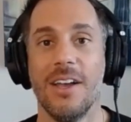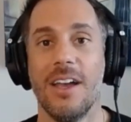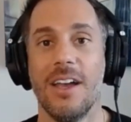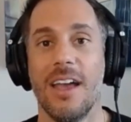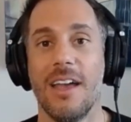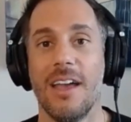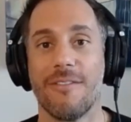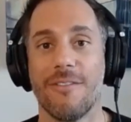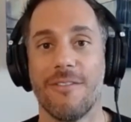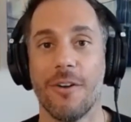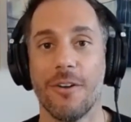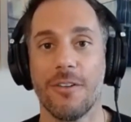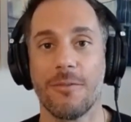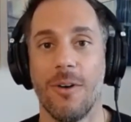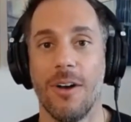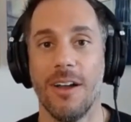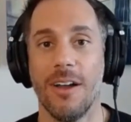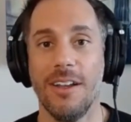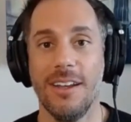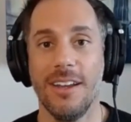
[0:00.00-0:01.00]
Okay.
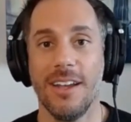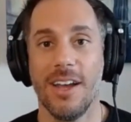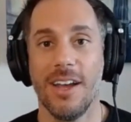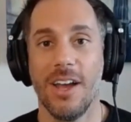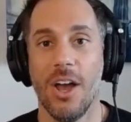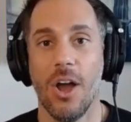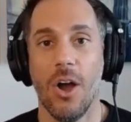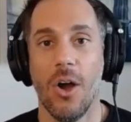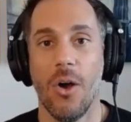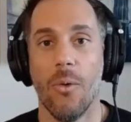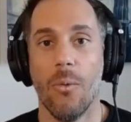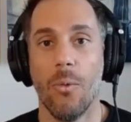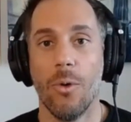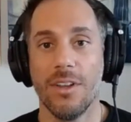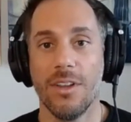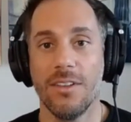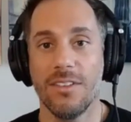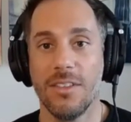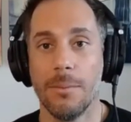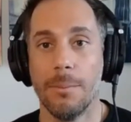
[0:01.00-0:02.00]
First one,
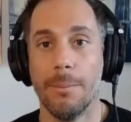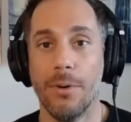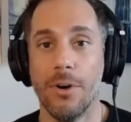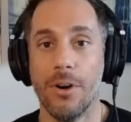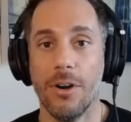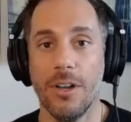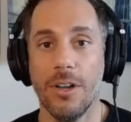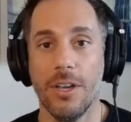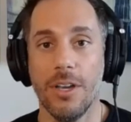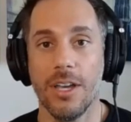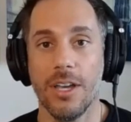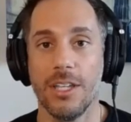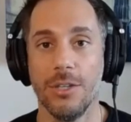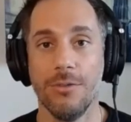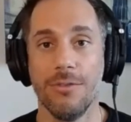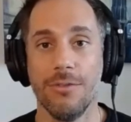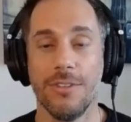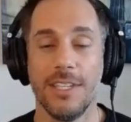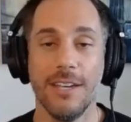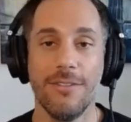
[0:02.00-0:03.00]
what is the book
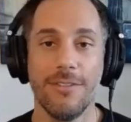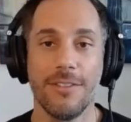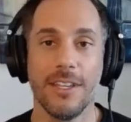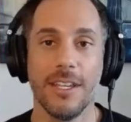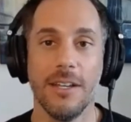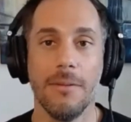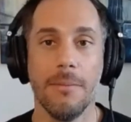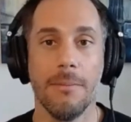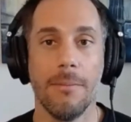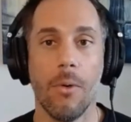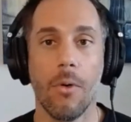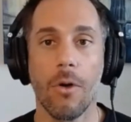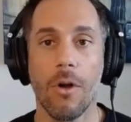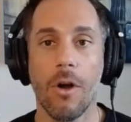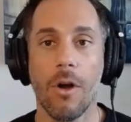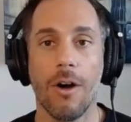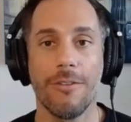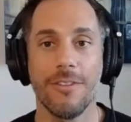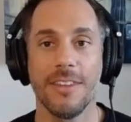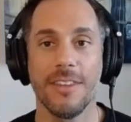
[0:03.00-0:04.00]
you've gifted
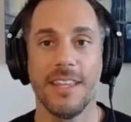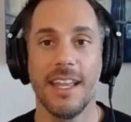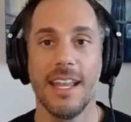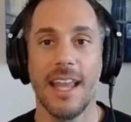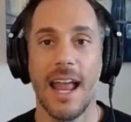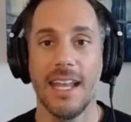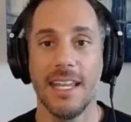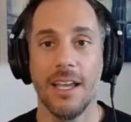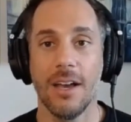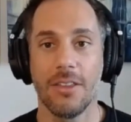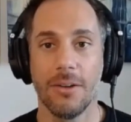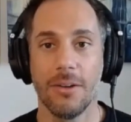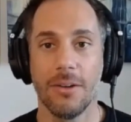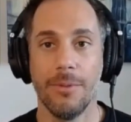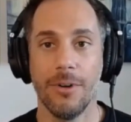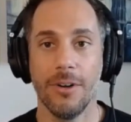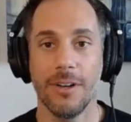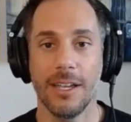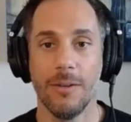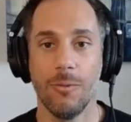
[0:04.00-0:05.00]
more often than any other
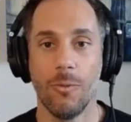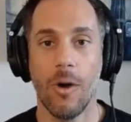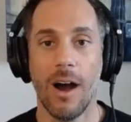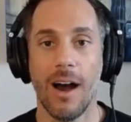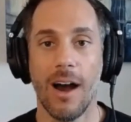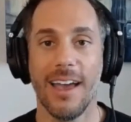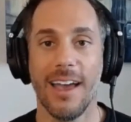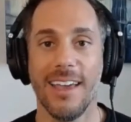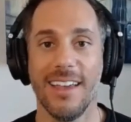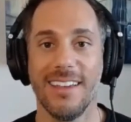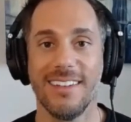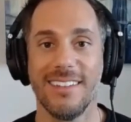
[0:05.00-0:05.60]
book and why?